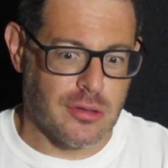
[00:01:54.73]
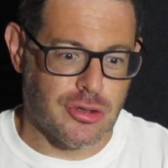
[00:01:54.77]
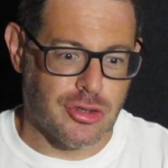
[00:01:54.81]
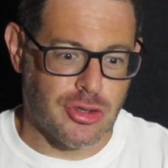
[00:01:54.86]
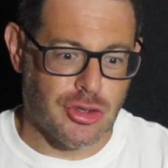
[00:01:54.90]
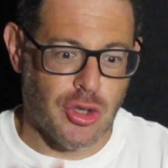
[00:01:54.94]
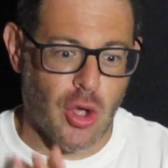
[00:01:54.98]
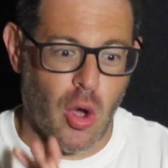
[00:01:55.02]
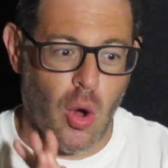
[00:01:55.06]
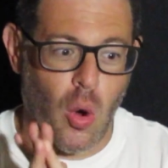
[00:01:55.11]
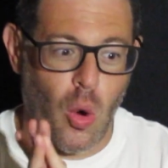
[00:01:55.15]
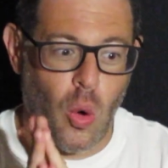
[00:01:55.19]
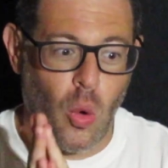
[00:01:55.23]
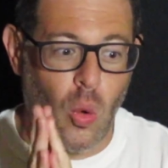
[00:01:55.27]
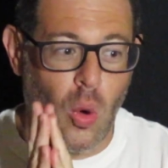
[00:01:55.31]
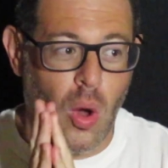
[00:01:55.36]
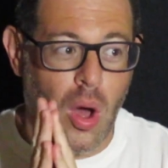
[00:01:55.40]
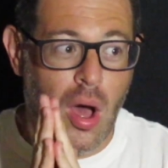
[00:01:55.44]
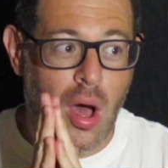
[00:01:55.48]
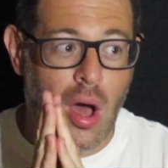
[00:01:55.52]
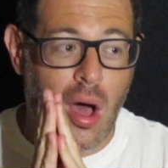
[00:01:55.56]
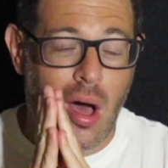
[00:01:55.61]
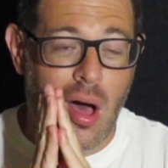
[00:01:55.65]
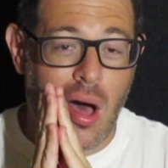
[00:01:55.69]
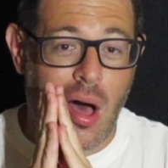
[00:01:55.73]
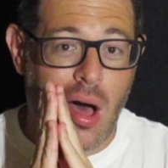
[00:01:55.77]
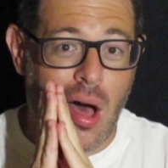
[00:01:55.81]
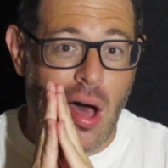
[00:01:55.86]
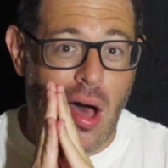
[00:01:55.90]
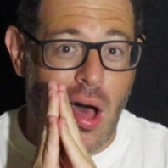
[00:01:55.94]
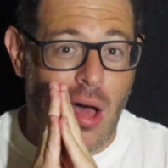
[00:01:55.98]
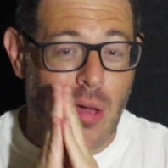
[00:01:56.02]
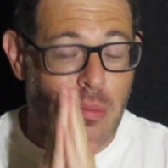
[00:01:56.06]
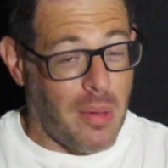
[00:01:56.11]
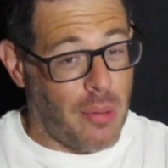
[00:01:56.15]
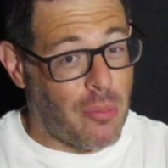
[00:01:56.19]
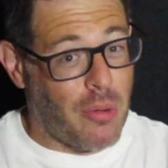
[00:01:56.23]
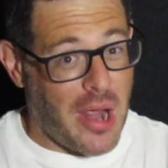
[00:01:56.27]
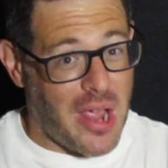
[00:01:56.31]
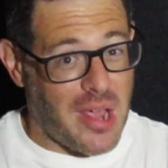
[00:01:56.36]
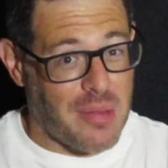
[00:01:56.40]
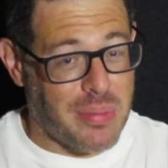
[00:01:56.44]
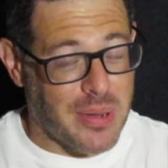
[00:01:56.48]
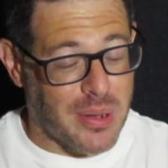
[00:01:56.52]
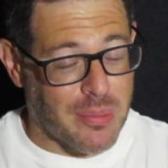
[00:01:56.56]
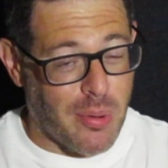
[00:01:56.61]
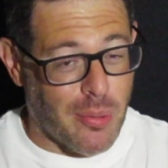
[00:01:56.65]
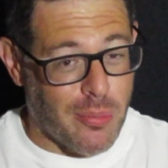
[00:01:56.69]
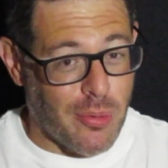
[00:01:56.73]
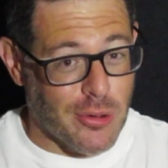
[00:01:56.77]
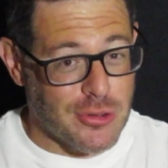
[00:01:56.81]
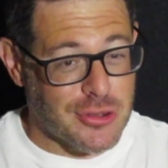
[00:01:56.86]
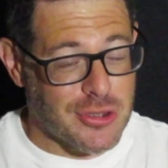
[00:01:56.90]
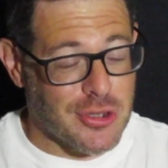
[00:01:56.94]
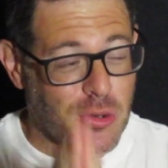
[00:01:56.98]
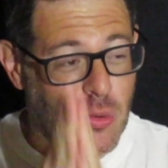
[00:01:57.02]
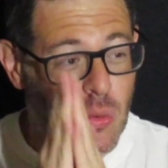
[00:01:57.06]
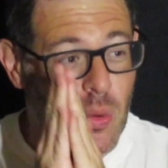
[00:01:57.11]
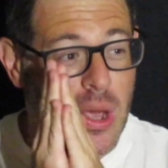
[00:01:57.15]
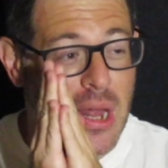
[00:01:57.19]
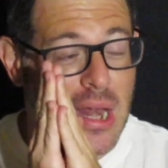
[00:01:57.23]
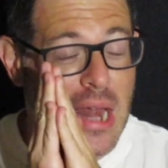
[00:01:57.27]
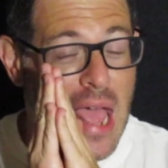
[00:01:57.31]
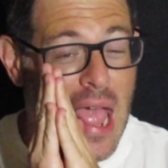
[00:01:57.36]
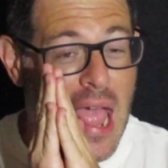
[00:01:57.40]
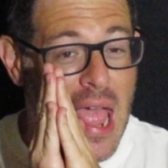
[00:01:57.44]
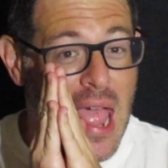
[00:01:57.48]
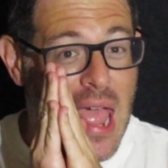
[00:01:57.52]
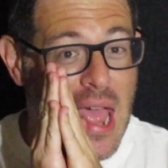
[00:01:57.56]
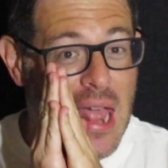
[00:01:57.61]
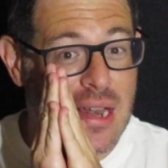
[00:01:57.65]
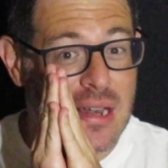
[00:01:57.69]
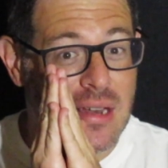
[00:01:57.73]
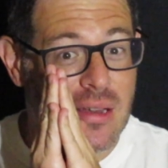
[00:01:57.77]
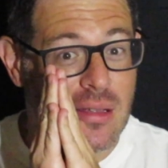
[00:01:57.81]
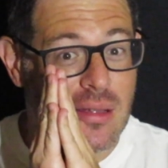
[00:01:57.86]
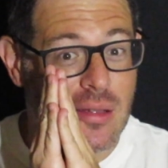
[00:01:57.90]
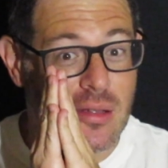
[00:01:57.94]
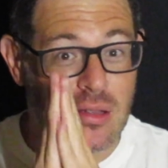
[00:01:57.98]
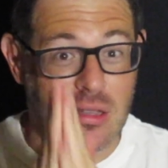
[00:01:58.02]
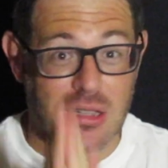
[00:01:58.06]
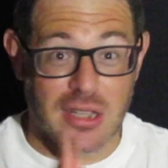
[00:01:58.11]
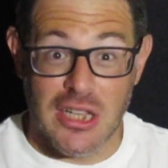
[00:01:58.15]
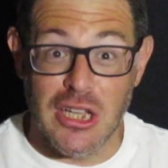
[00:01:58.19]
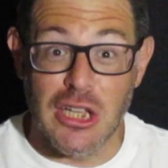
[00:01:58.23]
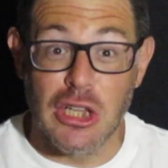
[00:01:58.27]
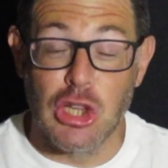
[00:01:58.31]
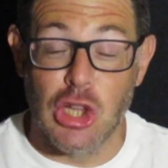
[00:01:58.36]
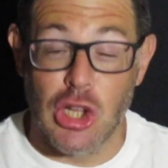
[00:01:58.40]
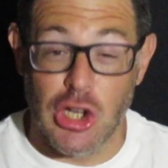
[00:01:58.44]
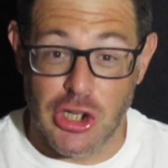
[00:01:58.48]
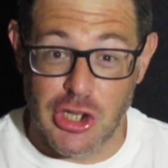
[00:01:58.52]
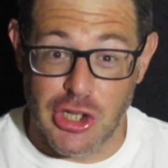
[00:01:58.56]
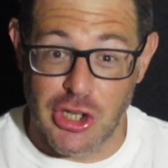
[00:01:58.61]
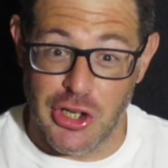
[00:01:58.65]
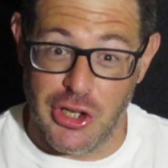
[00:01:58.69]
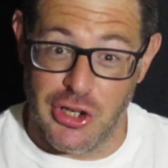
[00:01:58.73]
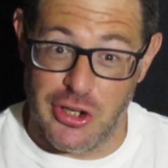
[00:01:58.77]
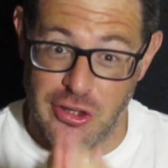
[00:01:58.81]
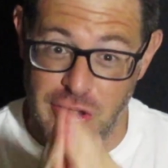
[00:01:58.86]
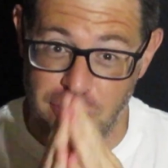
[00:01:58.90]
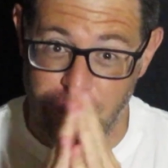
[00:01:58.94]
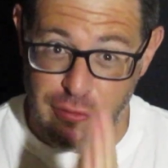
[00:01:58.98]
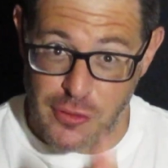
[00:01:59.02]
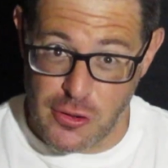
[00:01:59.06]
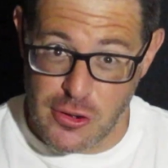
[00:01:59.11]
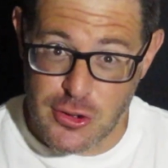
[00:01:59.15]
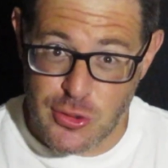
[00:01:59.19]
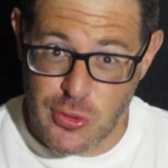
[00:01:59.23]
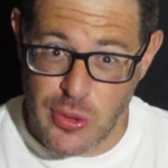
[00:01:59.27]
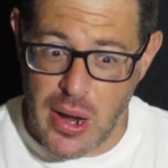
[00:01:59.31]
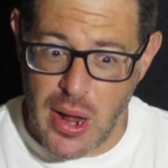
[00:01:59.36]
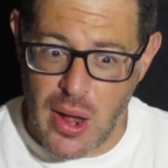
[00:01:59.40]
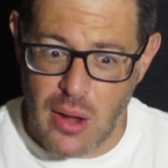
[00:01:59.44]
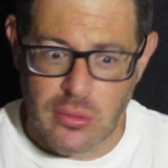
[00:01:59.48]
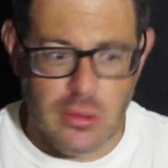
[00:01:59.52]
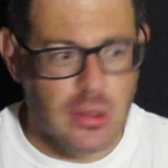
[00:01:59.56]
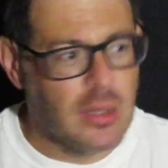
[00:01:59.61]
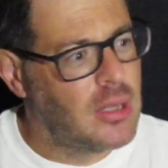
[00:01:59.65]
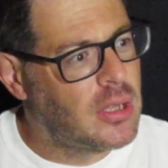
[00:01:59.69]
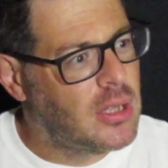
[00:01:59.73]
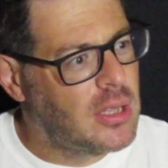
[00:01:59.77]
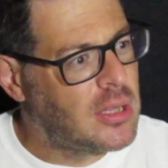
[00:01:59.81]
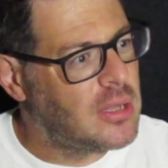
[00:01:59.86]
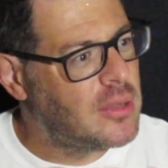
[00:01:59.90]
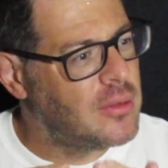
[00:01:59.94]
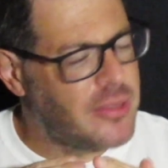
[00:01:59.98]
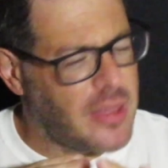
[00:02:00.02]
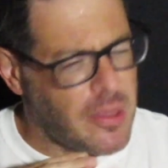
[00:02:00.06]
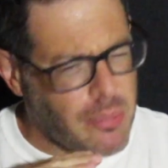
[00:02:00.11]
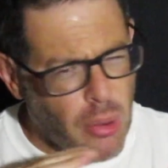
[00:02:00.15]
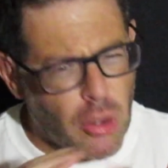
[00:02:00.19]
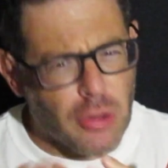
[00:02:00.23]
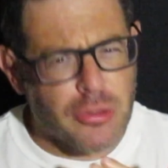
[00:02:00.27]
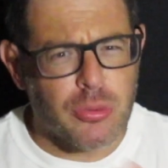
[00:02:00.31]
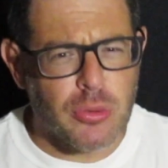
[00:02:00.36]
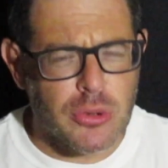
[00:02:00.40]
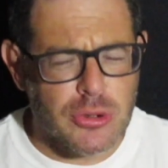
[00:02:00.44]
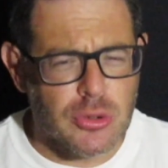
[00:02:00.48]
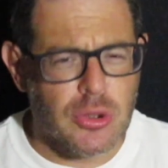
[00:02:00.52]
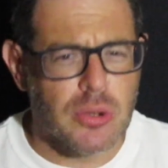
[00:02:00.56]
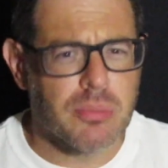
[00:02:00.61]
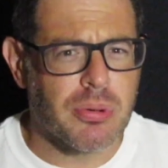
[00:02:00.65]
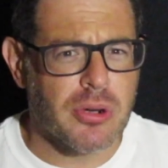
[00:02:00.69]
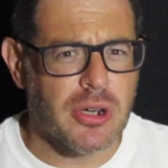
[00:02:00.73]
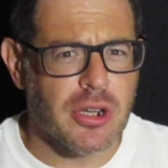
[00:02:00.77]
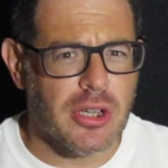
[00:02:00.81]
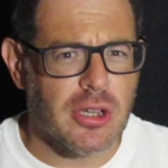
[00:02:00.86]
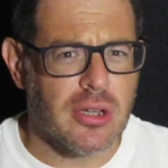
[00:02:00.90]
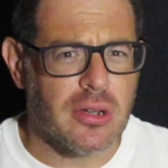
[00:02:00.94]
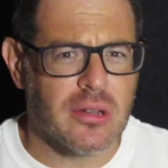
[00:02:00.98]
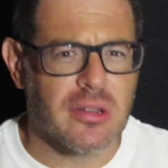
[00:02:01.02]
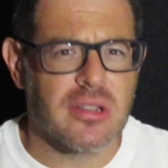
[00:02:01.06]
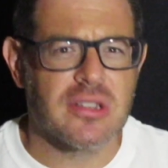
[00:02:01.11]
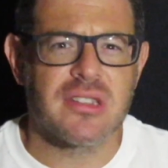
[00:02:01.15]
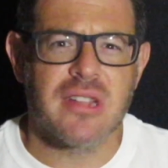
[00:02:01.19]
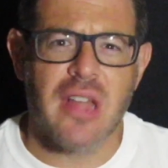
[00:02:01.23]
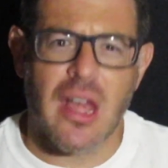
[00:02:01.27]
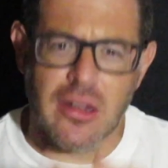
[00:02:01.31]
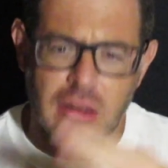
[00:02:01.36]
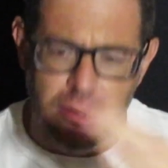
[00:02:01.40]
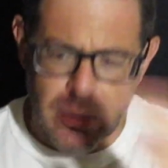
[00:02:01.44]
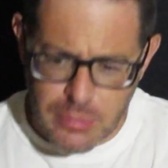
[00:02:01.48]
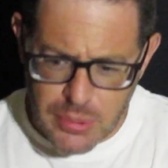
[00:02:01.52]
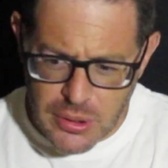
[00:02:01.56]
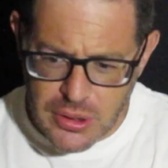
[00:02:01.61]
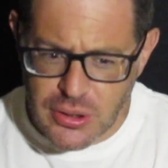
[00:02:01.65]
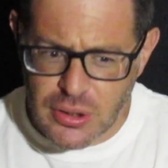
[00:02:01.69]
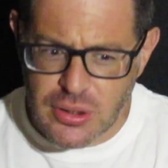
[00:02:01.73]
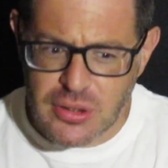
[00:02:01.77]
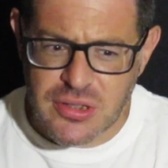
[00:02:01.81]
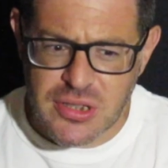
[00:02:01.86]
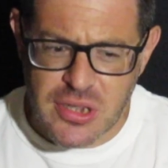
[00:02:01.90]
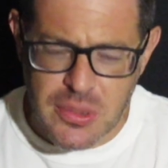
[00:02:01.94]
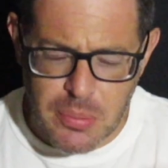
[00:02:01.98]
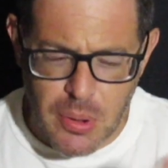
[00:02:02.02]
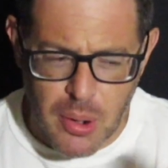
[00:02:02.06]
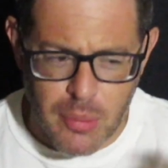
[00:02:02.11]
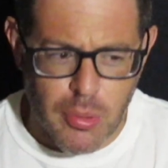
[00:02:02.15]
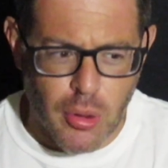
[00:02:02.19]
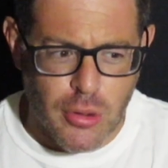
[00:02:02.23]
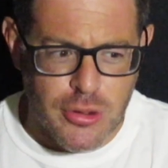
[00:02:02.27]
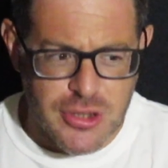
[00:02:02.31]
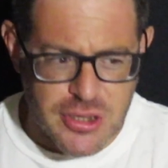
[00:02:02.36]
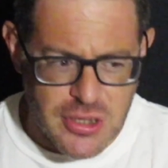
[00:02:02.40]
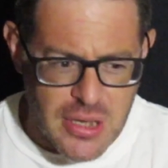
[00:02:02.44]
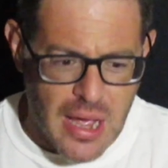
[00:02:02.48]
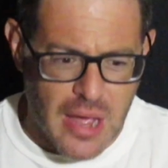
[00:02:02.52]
So remember, I had picked Barboza to win, and he looked good. In the first round, they both were doing pretty good on the stand-up, but you could see Barboza